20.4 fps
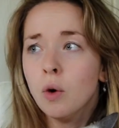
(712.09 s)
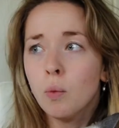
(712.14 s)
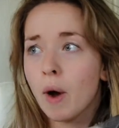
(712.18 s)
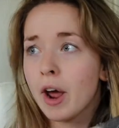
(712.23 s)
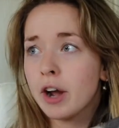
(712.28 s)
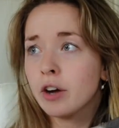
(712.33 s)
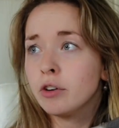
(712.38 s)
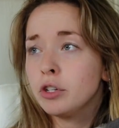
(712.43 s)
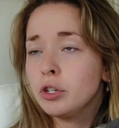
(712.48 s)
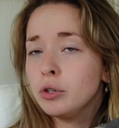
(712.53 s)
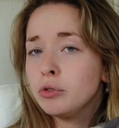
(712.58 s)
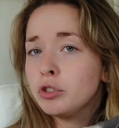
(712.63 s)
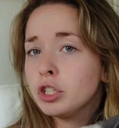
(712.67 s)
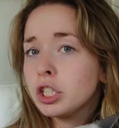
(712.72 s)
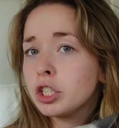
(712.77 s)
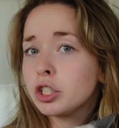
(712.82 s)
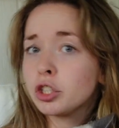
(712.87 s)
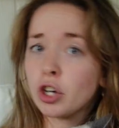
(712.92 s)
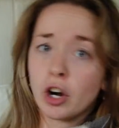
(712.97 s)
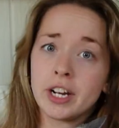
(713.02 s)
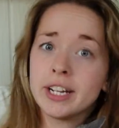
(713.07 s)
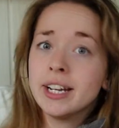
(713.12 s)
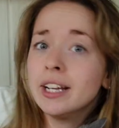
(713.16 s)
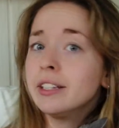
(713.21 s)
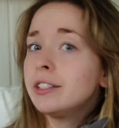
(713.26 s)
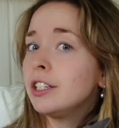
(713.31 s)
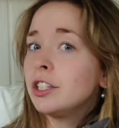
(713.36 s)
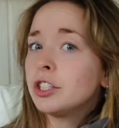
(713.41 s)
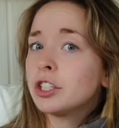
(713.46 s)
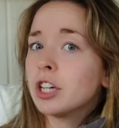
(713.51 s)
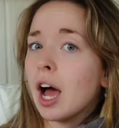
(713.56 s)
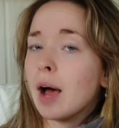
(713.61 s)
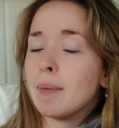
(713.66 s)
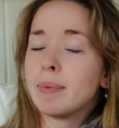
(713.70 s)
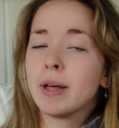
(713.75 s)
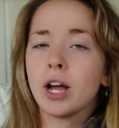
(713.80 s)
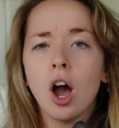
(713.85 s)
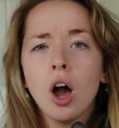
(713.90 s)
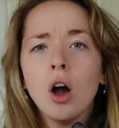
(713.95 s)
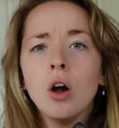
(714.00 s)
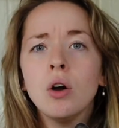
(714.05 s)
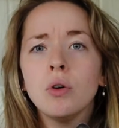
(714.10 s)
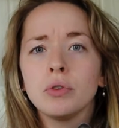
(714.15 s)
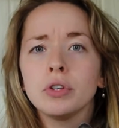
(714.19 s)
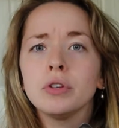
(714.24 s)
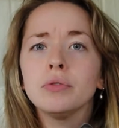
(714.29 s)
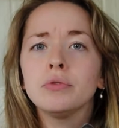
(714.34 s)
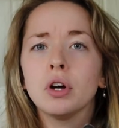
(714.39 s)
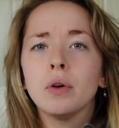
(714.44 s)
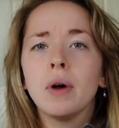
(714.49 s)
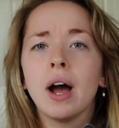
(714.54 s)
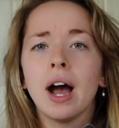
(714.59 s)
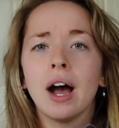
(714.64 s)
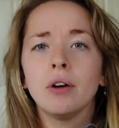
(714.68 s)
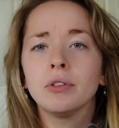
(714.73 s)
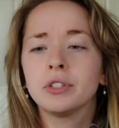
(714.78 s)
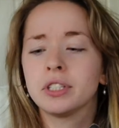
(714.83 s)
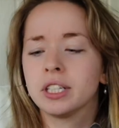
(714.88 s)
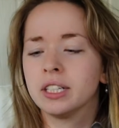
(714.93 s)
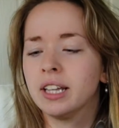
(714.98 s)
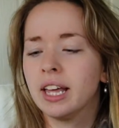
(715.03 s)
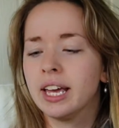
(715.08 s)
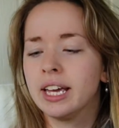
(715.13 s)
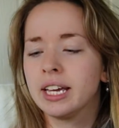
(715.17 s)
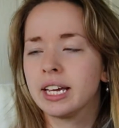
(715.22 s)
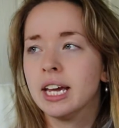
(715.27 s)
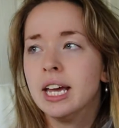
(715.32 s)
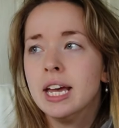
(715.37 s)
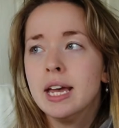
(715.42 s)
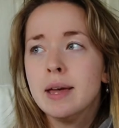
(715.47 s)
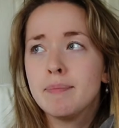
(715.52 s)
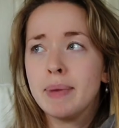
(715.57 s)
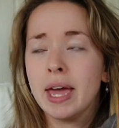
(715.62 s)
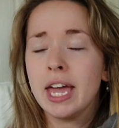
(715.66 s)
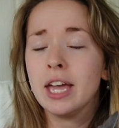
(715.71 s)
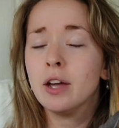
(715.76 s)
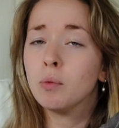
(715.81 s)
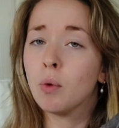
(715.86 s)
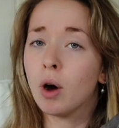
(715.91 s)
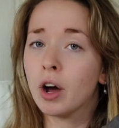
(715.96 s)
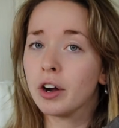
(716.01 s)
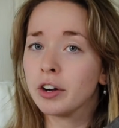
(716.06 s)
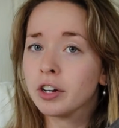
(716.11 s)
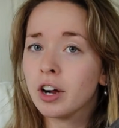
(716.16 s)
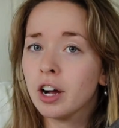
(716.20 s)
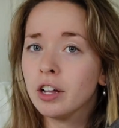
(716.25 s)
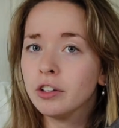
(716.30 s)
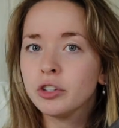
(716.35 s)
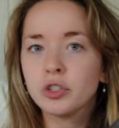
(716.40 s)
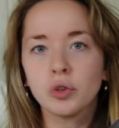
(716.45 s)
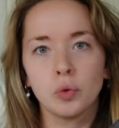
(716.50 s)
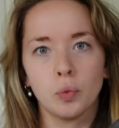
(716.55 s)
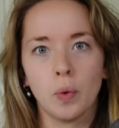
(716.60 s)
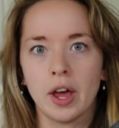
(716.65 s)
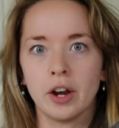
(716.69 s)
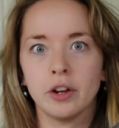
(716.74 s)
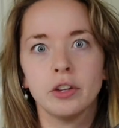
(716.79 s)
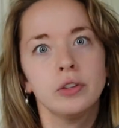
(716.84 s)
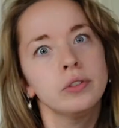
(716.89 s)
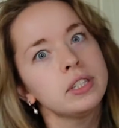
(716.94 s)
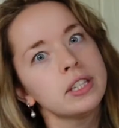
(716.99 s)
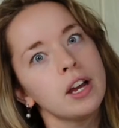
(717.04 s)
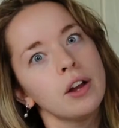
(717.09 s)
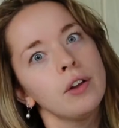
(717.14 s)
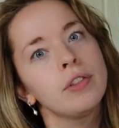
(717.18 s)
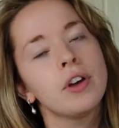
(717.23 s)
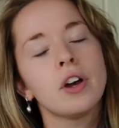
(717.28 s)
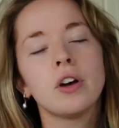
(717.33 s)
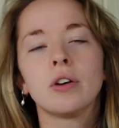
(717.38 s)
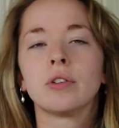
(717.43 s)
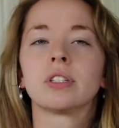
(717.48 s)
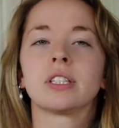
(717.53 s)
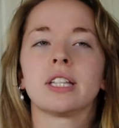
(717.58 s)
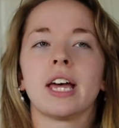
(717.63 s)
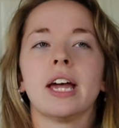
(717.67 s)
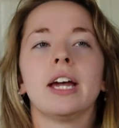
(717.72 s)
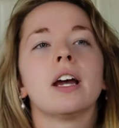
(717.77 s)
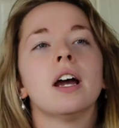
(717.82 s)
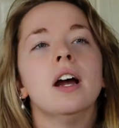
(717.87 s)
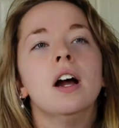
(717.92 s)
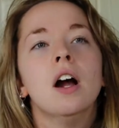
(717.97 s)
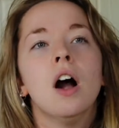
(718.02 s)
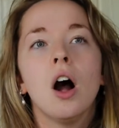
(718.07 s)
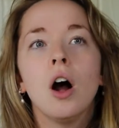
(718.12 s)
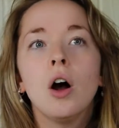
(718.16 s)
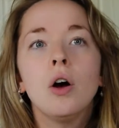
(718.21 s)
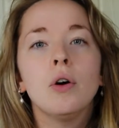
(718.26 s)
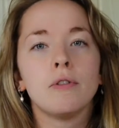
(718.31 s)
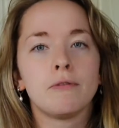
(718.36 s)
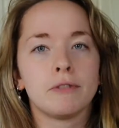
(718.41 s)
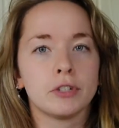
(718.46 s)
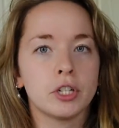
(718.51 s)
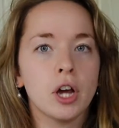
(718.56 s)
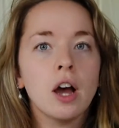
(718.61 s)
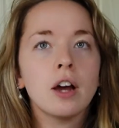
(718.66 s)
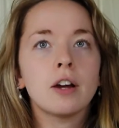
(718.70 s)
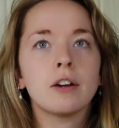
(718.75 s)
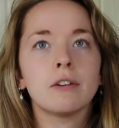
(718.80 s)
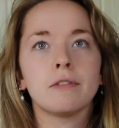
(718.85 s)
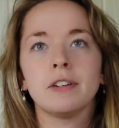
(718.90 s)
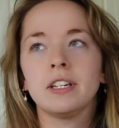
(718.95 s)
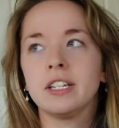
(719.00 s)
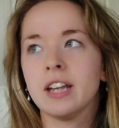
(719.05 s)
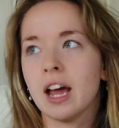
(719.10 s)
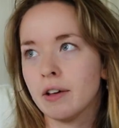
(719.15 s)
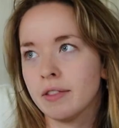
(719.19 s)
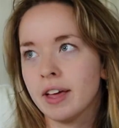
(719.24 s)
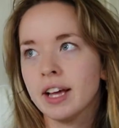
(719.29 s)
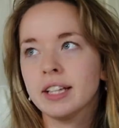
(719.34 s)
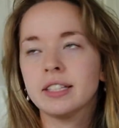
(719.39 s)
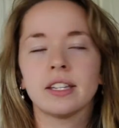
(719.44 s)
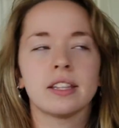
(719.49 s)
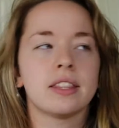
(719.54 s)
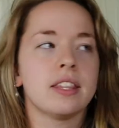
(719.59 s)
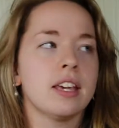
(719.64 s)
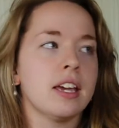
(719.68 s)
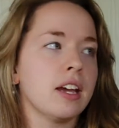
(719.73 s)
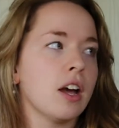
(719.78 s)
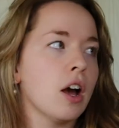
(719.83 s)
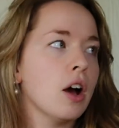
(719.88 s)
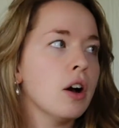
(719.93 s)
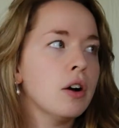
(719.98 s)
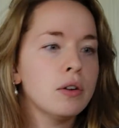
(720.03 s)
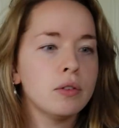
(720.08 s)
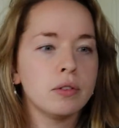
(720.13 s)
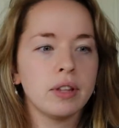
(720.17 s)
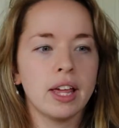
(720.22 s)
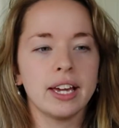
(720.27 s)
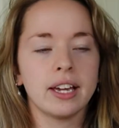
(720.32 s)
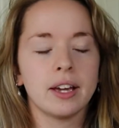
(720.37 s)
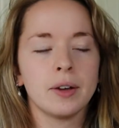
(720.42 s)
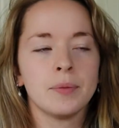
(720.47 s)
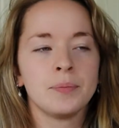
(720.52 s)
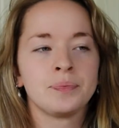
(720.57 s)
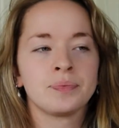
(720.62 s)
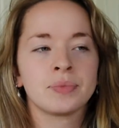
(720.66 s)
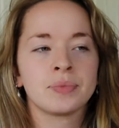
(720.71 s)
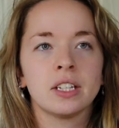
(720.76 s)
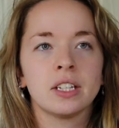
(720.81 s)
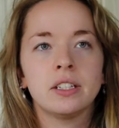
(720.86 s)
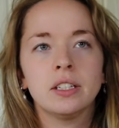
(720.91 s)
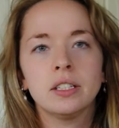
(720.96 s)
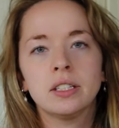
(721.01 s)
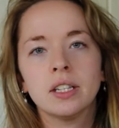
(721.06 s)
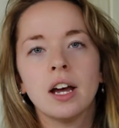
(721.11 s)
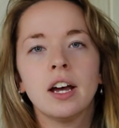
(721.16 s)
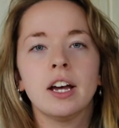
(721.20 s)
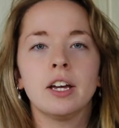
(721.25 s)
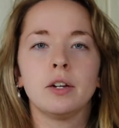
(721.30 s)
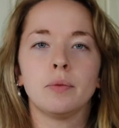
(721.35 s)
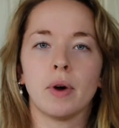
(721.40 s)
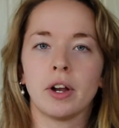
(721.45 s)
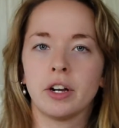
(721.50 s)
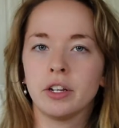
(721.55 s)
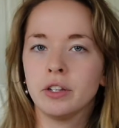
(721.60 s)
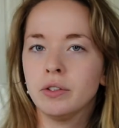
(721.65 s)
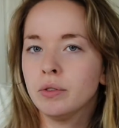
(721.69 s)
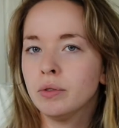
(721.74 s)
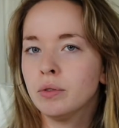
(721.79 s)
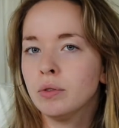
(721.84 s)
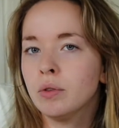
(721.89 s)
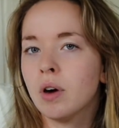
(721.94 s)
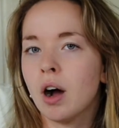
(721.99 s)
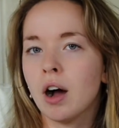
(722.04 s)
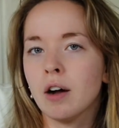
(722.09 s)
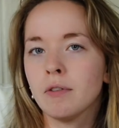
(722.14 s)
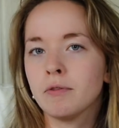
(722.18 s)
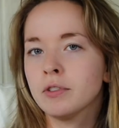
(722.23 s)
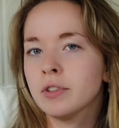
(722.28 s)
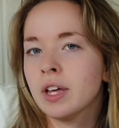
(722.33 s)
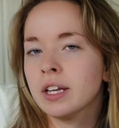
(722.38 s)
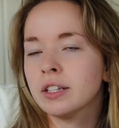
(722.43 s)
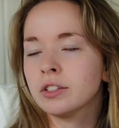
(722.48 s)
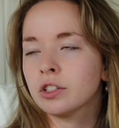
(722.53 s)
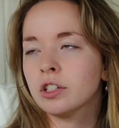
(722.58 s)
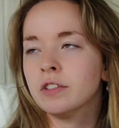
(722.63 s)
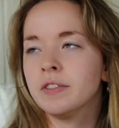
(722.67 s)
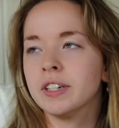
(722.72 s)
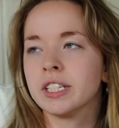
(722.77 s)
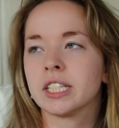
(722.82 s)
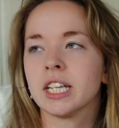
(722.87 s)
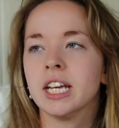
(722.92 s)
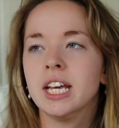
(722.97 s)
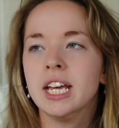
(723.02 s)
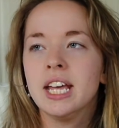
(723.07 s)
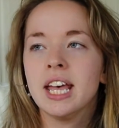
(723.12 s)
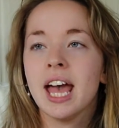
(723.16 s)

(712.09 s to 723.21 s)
Why don't you just start an Etsy shop? Like, oh, you know how to like paint watercolors? Why don't you sell those? Like, oh, photography, now that's a thing. Oh, like design, why don't you offer that service?